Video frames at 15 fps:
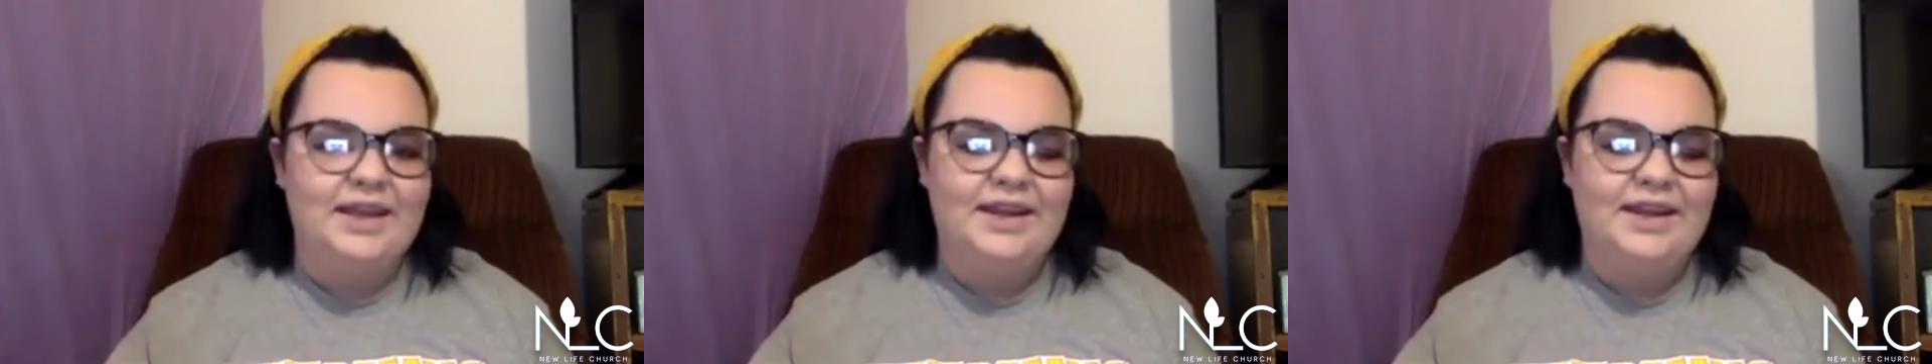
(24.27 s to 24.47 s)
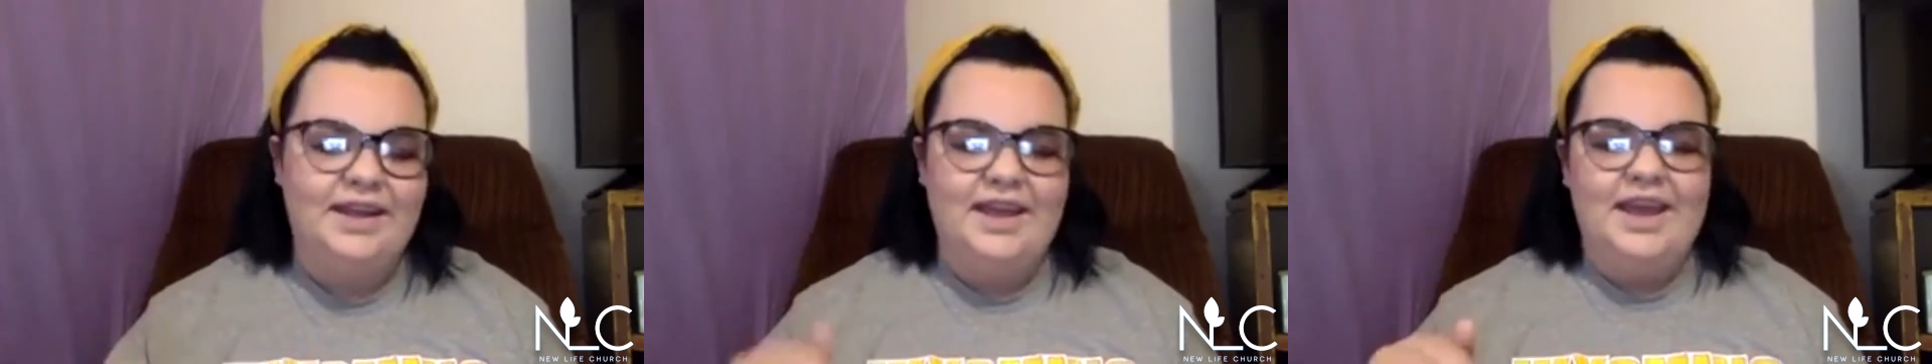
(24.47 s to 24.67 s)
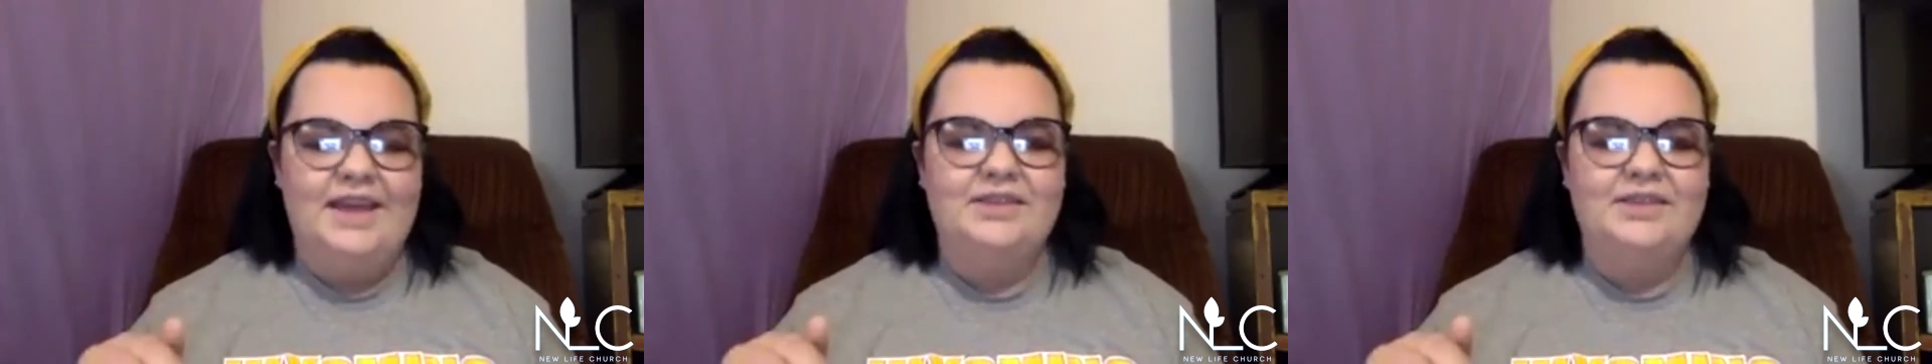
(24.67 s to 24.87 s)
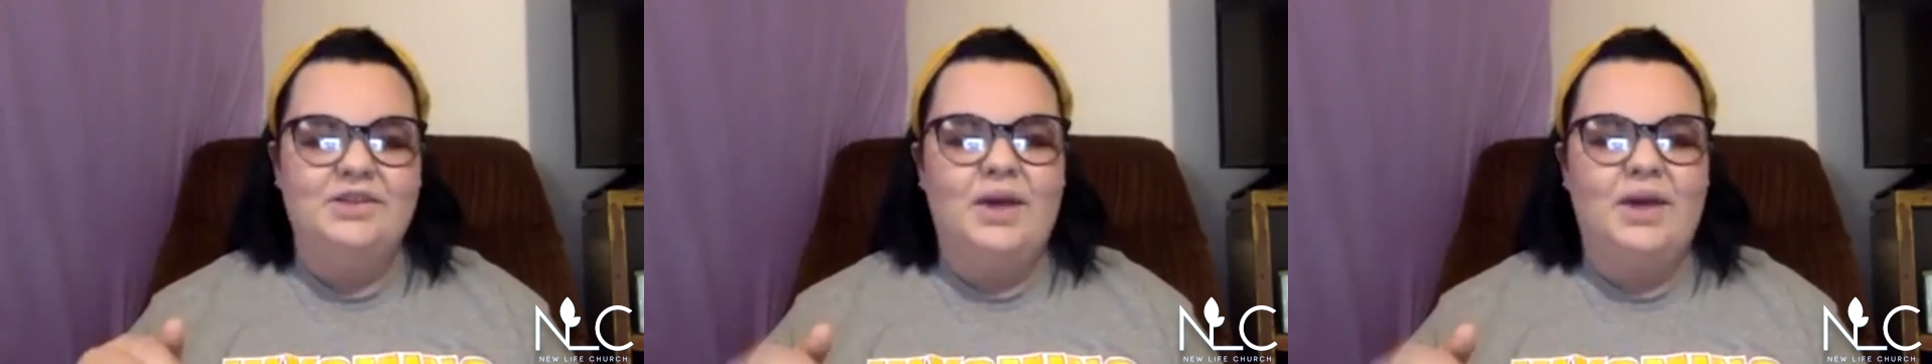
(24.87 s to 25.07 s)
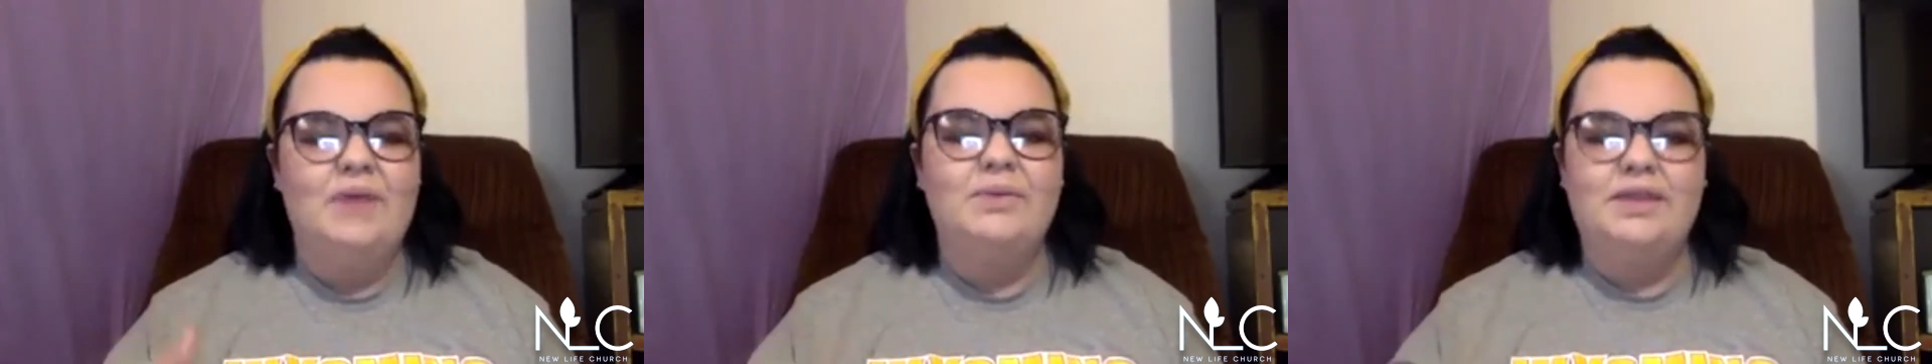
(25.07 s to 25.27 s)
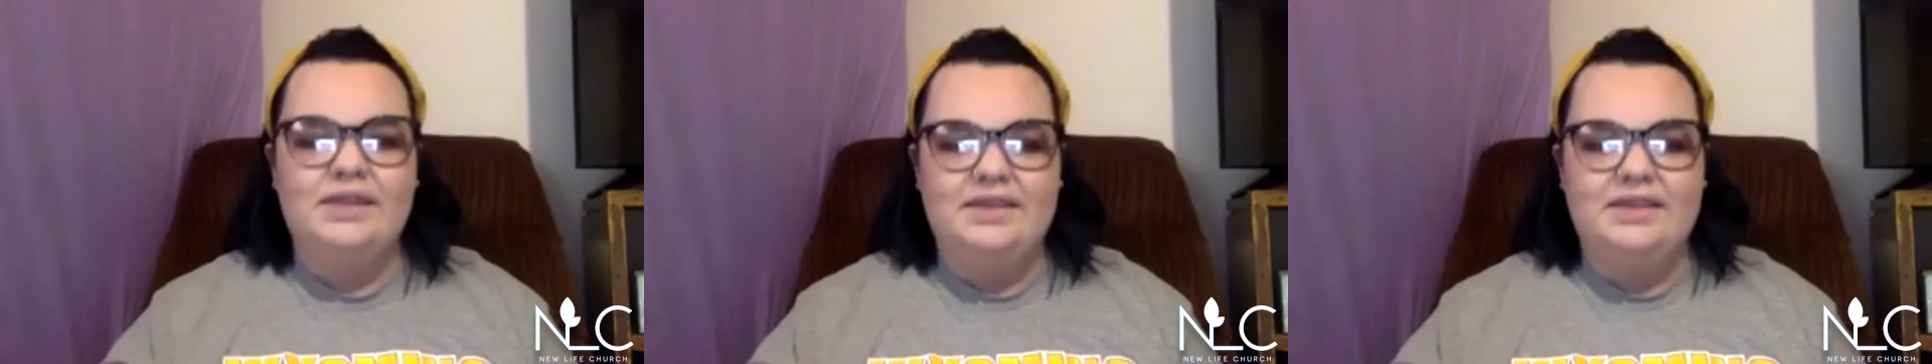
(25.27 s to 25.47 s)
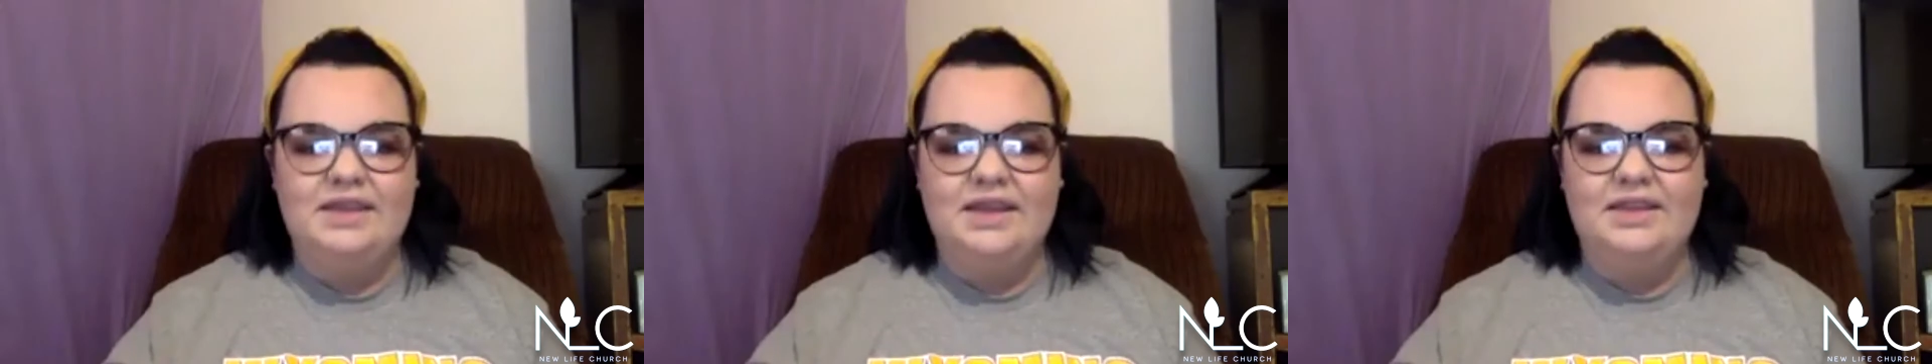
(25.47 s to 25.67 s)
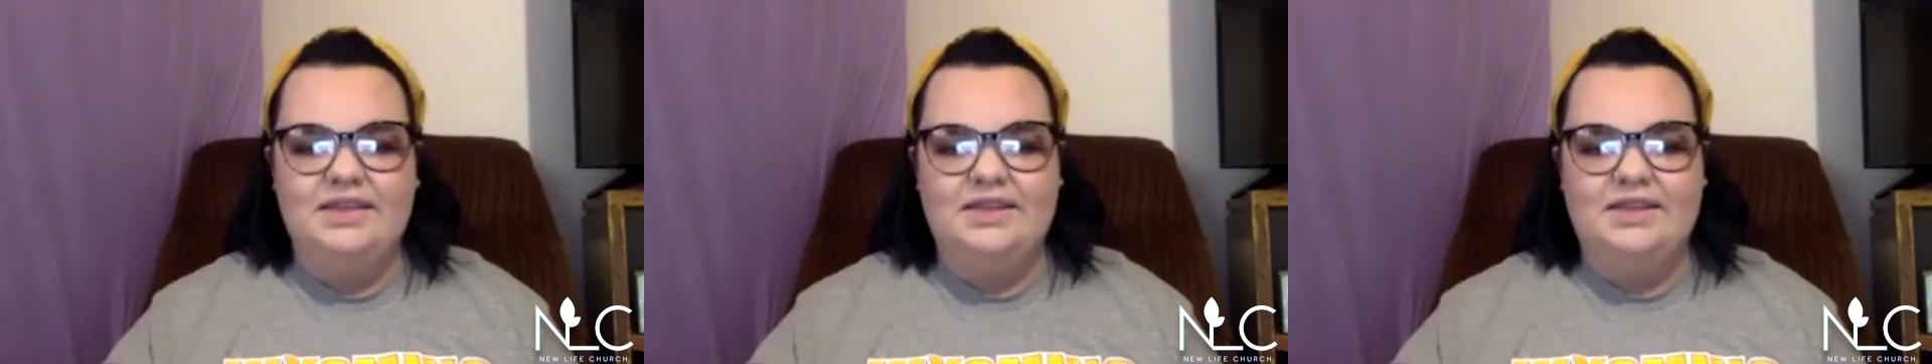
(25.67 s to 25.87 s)
And so I really think that
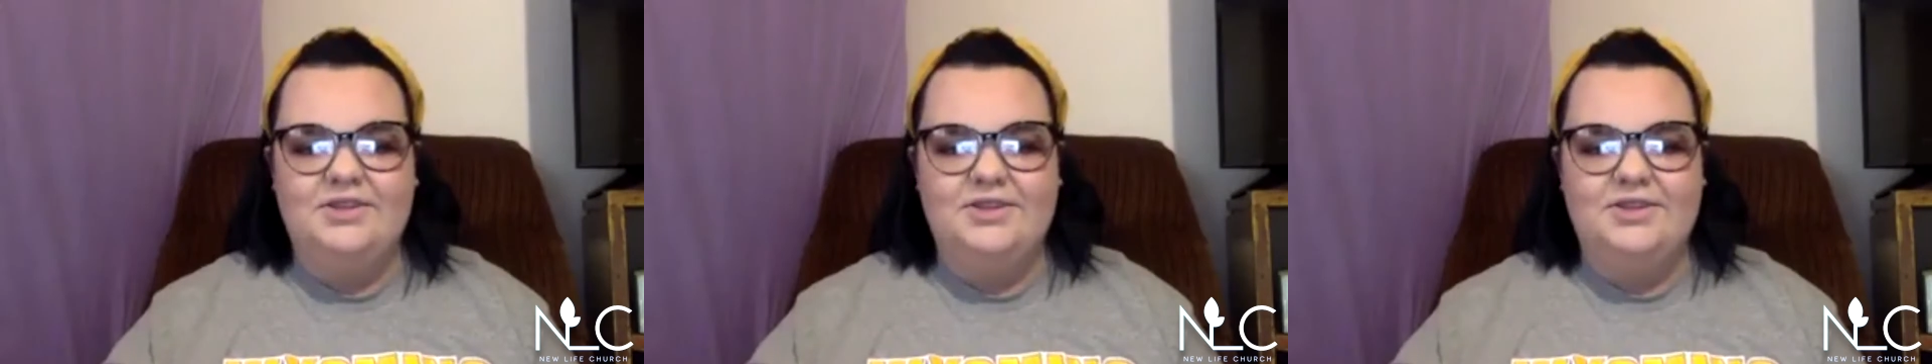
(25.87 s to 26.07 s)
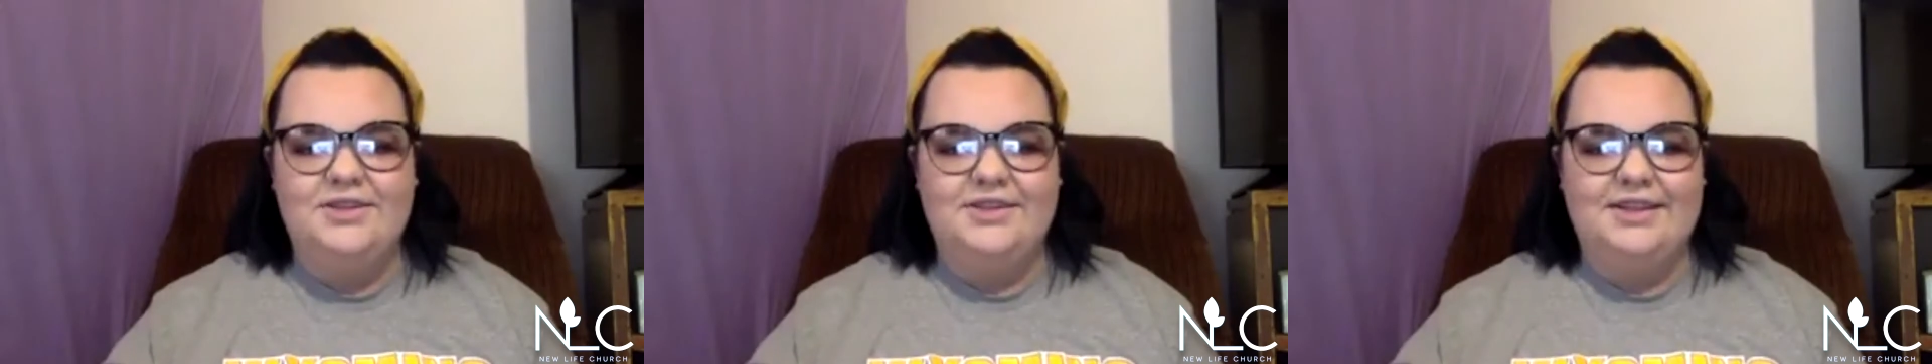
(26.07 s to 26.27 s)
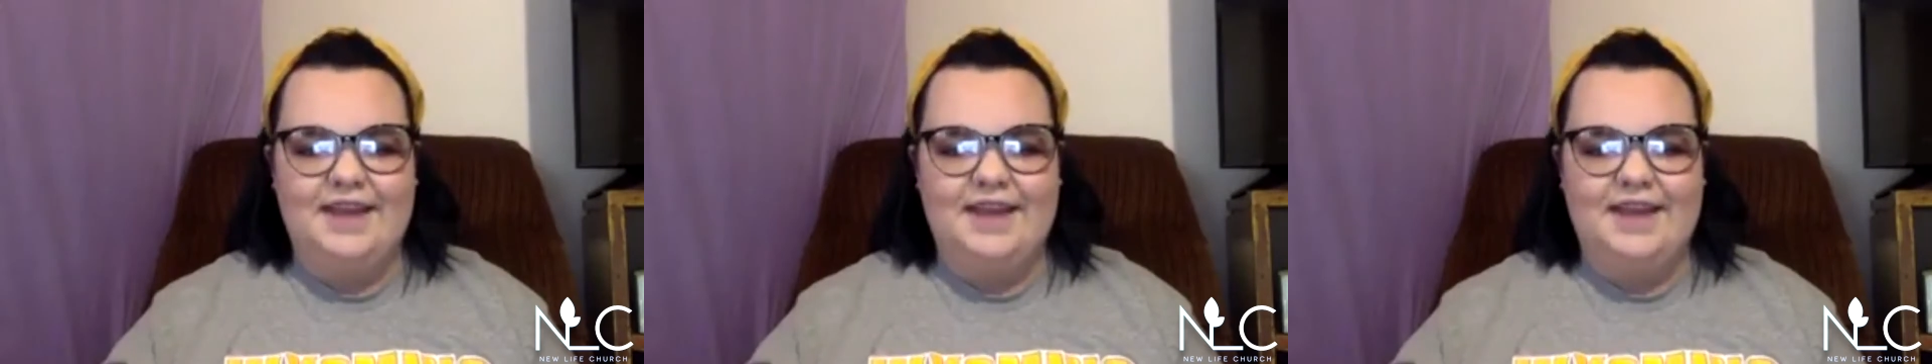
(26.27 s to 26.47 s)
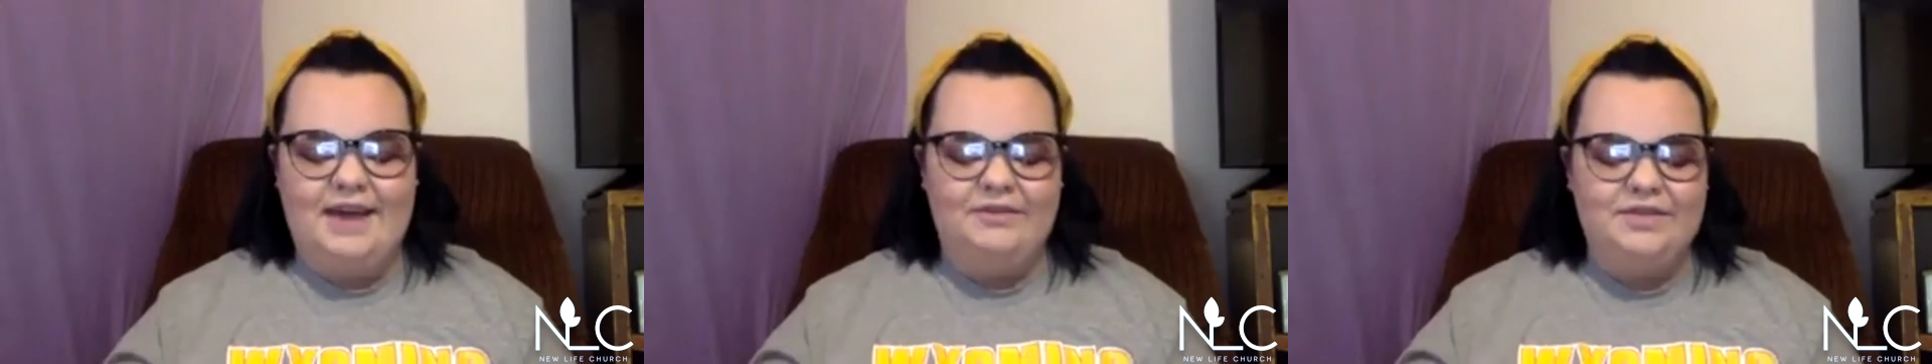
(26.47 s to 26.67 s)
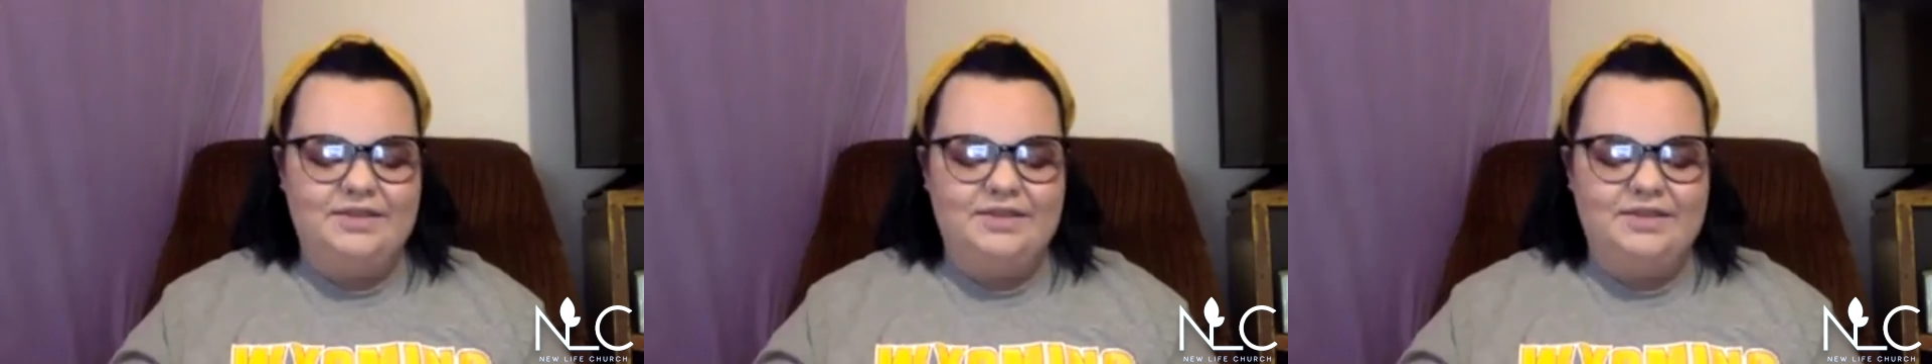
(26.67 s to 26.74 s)
she's going to have some